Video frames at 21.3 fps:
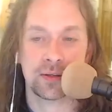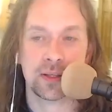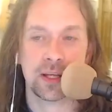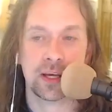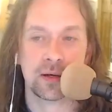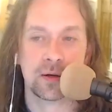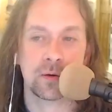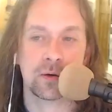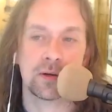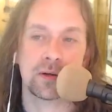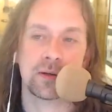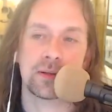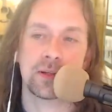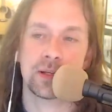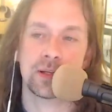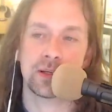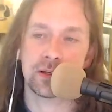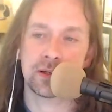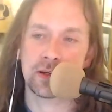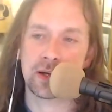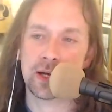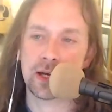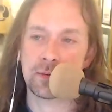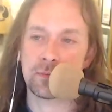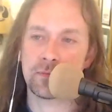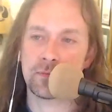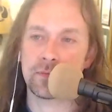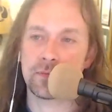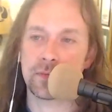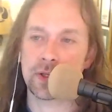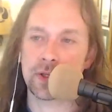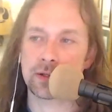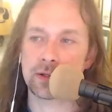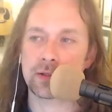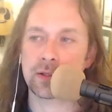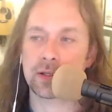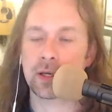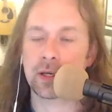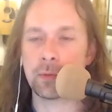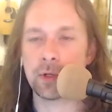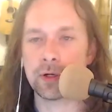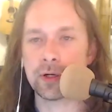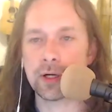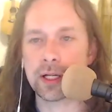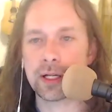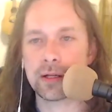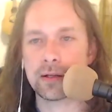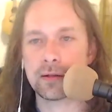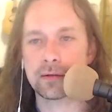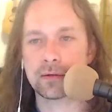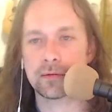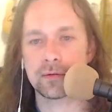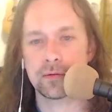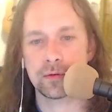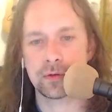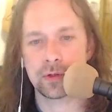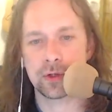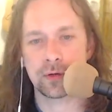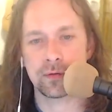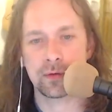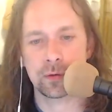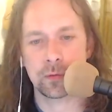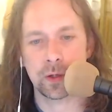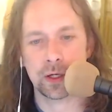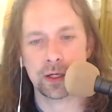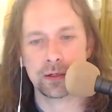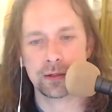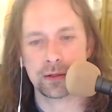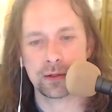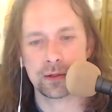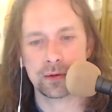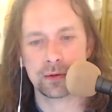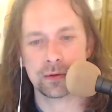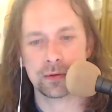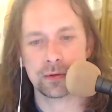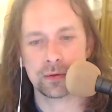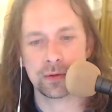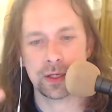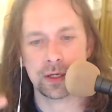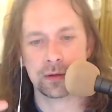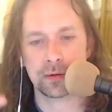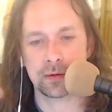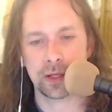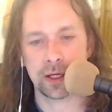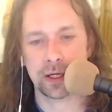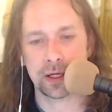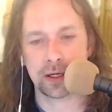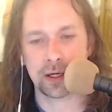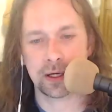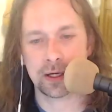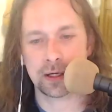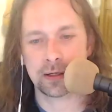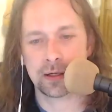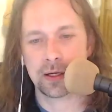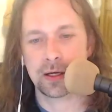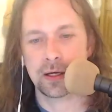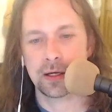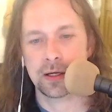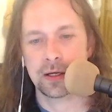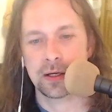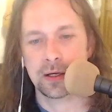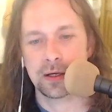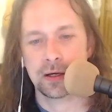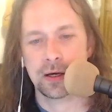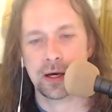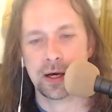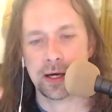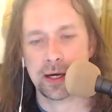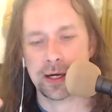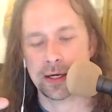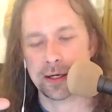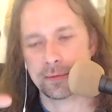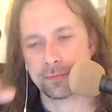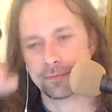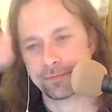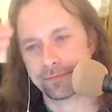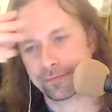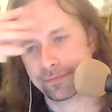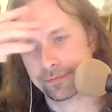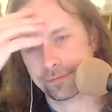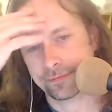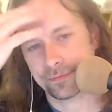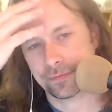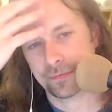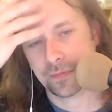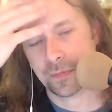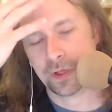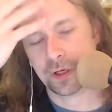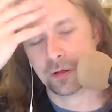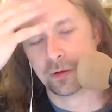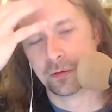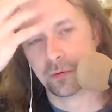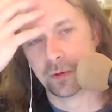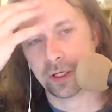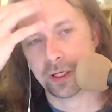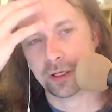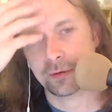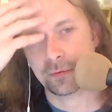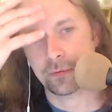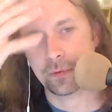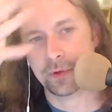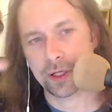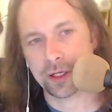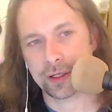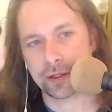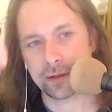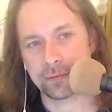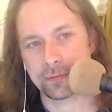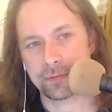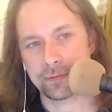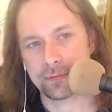that court the um the community driven one through you know like a uh, um oh what do you the,